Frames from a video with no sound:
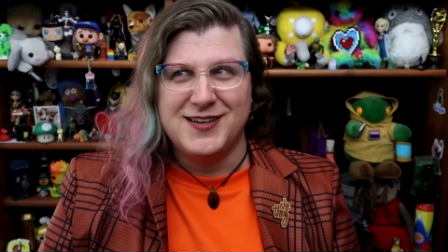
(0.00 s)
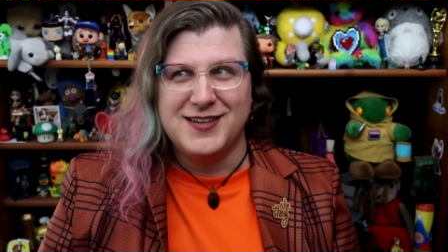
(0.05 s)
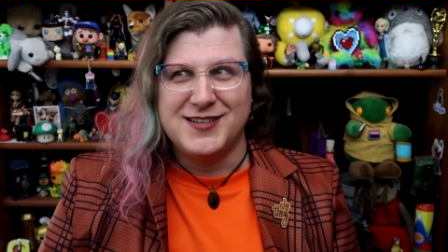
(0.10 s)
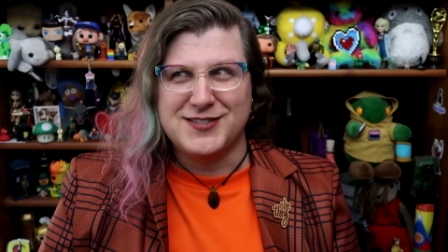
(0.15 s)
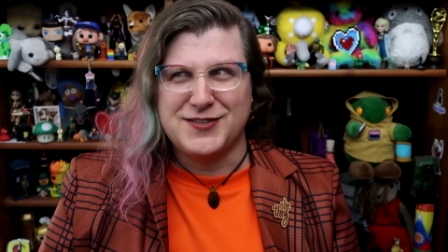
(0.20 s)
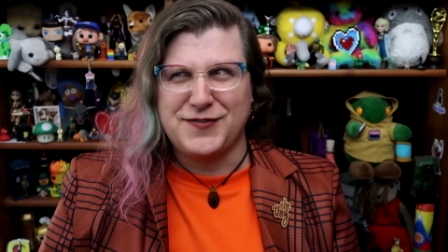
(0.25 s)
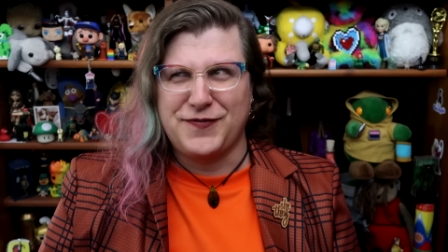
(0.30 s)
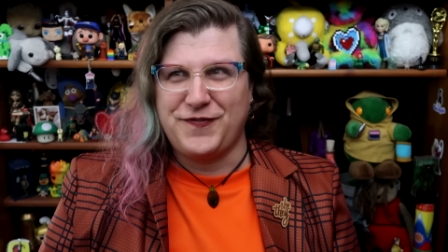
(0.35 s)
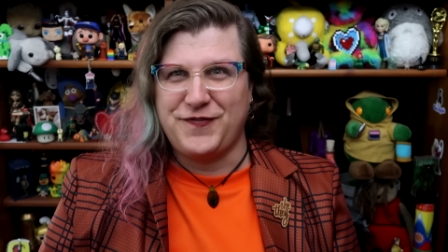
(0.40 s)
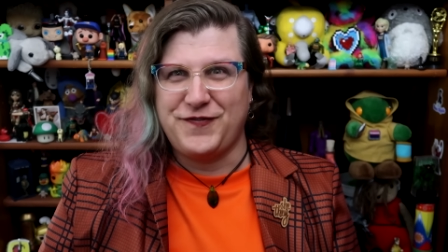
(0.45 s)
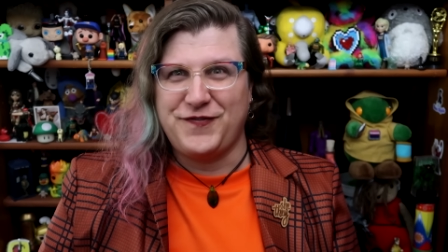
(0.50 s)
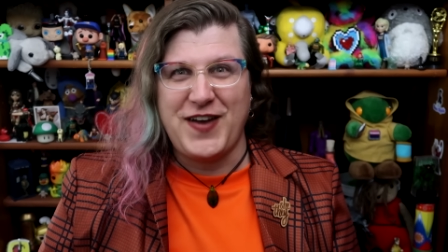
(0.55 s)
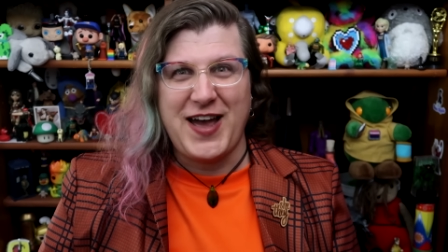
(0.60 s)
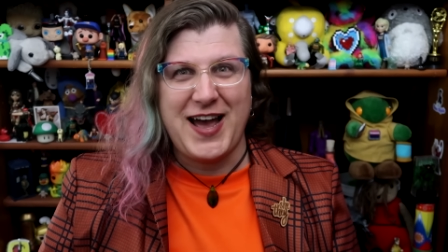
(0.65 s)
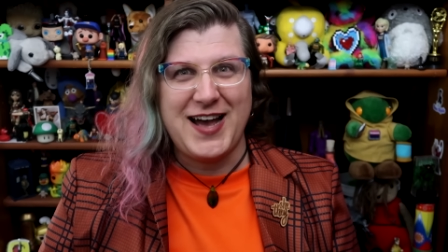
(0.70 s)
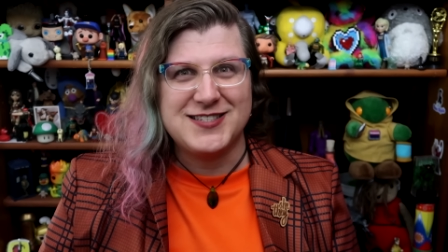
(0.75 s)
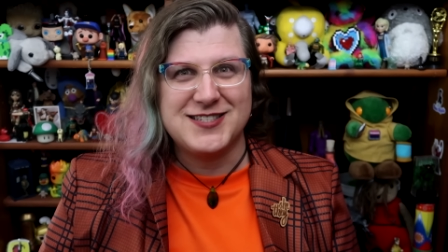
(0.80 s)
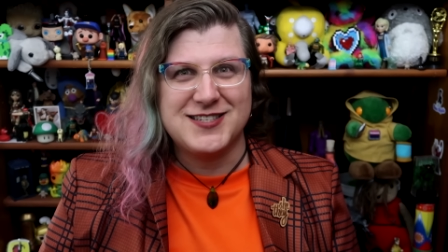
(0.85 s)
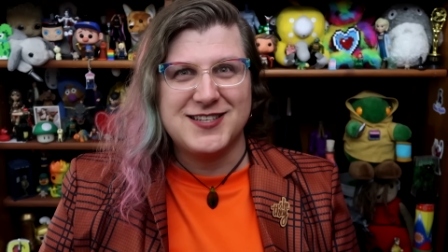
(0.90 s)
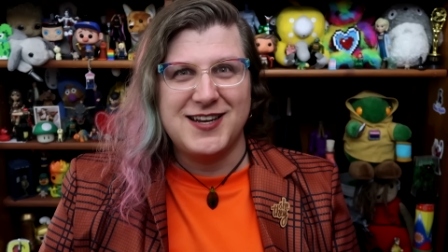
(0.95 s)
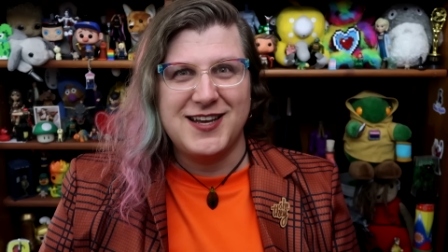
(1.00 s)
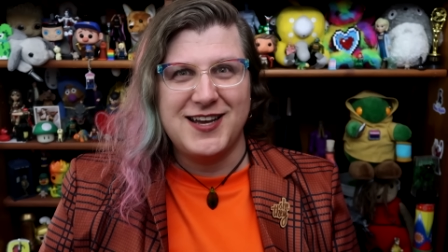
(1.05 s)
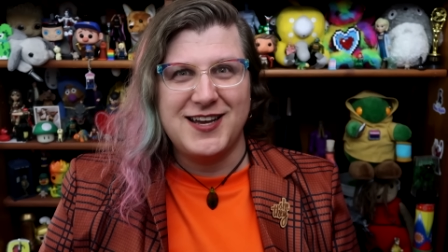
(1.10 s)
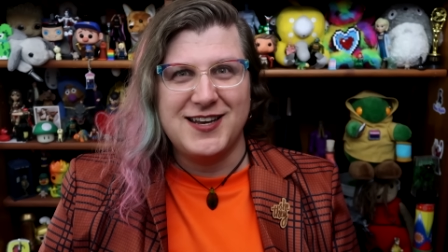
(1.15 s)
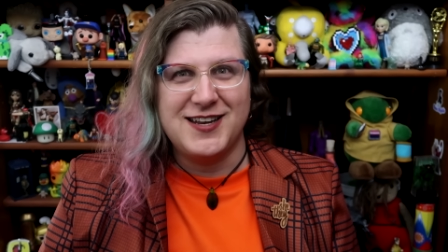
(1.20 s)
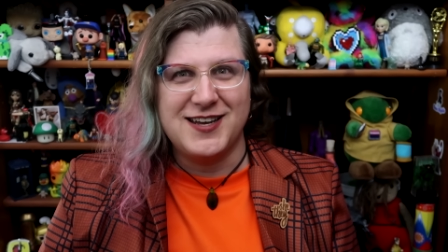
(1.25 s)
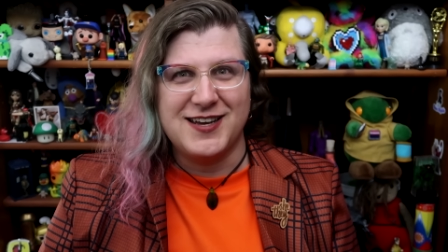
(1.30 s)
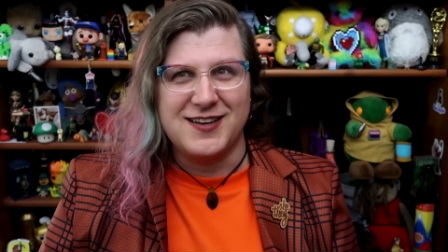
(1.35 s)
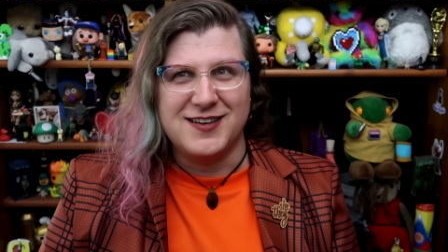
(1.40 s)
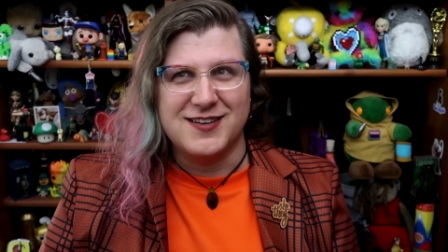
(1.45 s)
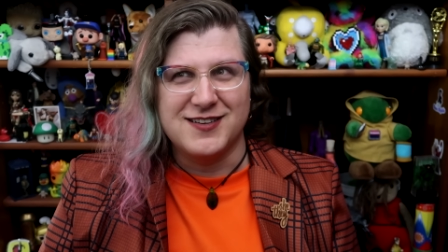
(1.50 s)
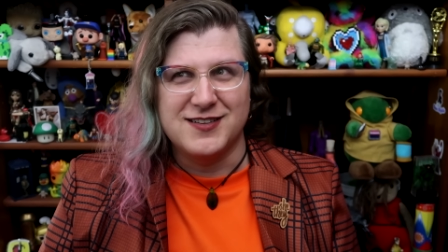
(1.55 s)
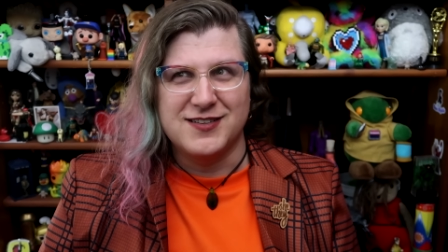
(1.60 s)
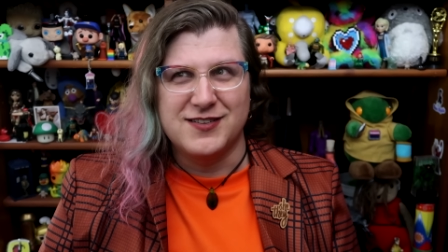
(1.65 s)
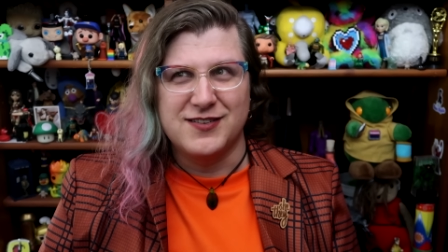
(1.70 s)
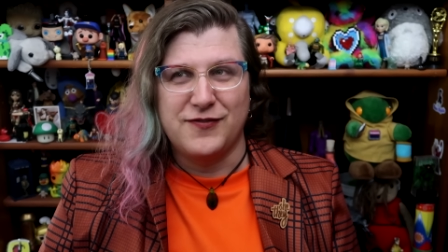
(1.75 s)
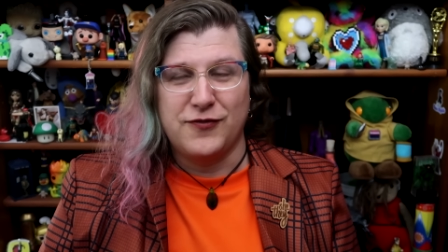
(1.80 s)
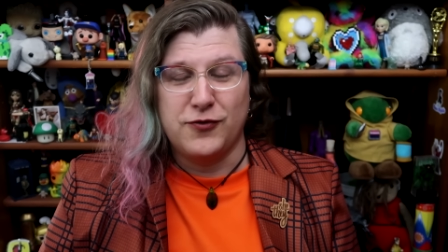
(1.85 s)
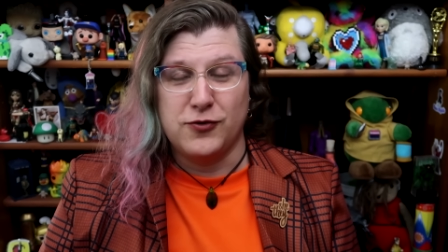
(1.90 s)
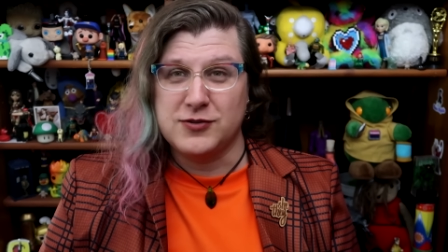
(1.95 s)
It's fascinating.
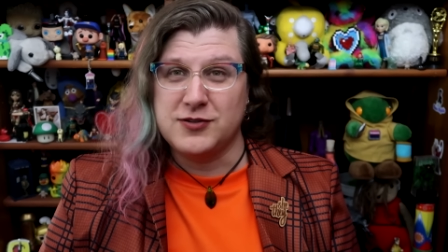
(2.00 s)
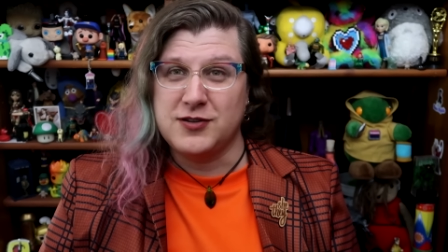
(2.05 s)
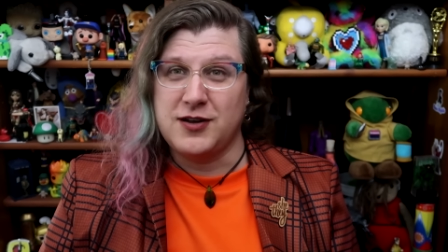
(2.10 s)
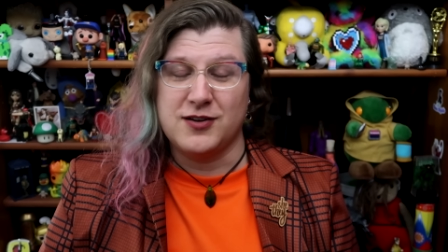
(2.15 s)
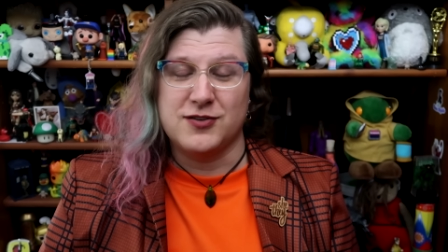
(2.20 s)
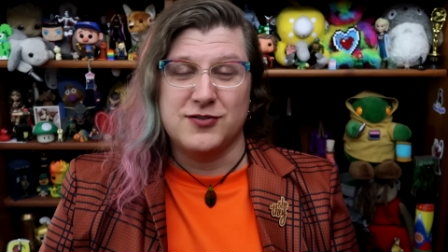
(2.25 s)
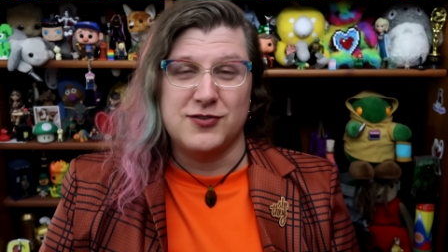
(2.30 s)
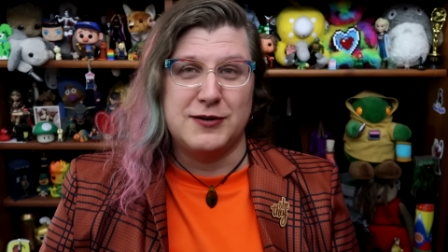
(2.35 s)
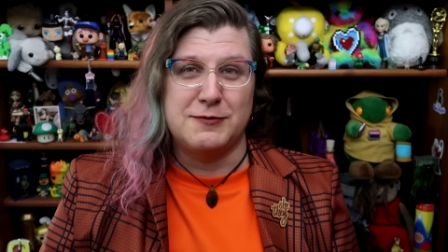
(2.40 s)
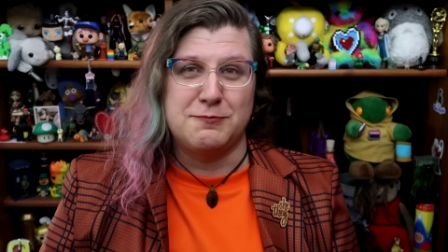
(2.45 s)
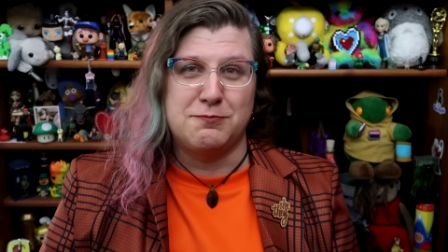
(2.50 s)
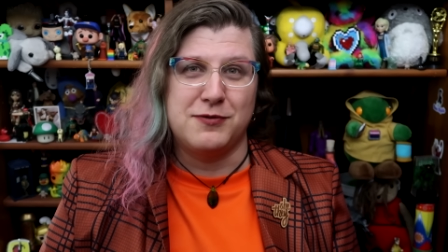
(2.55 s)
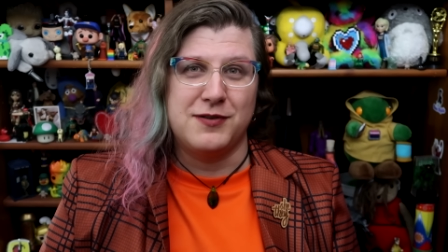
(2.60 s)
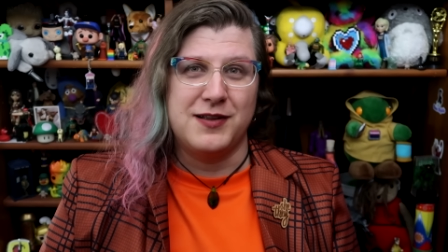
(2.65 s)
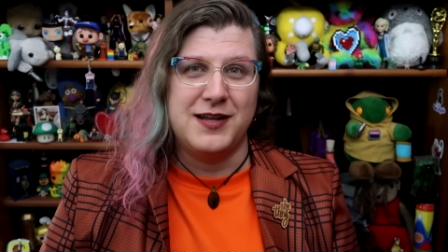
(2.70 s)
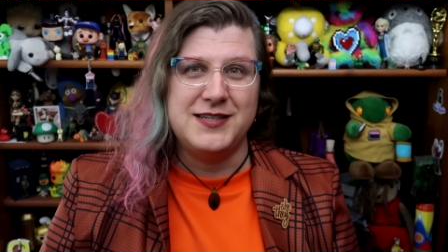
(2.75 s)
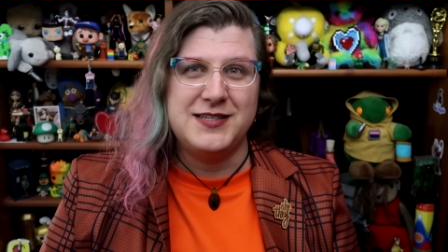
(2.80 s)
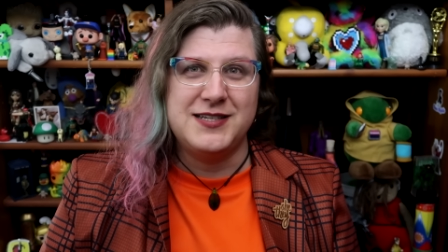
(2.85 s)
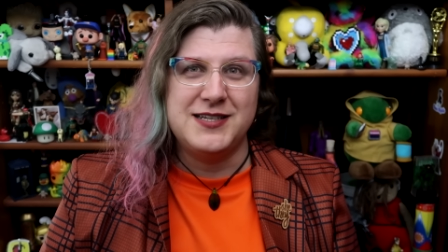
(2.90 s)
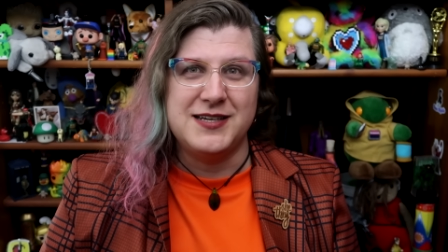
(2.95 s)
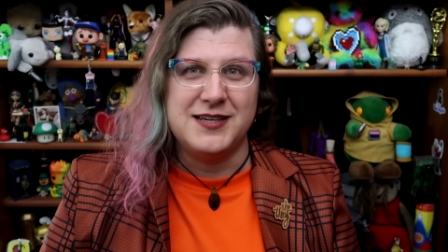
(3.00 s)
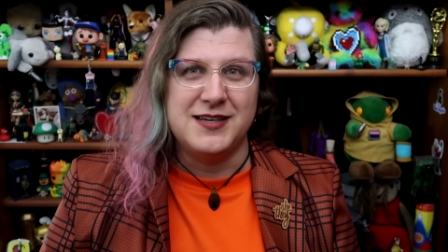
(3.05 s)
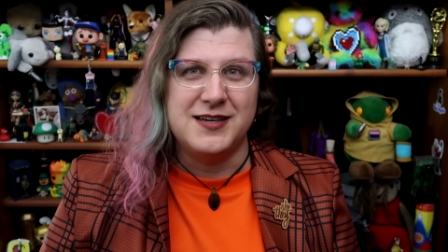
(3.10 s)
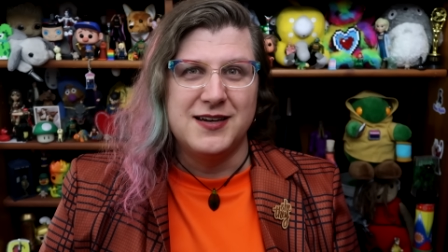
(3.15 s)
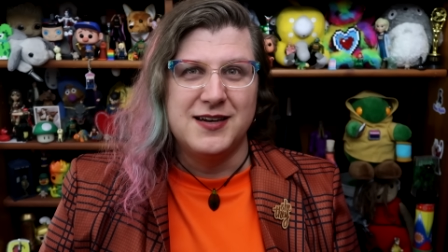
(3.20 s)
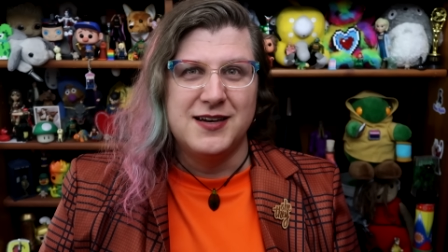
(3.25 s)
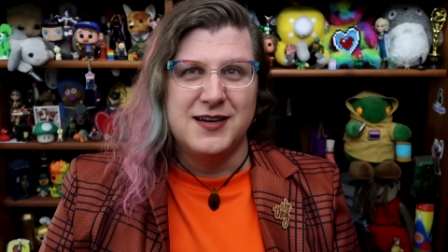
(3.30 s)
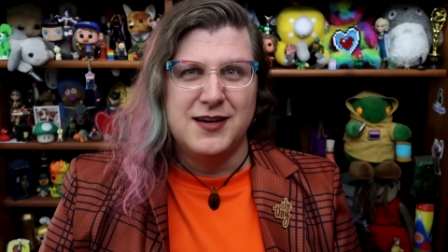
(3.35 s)
Fourth Doctor had plenty.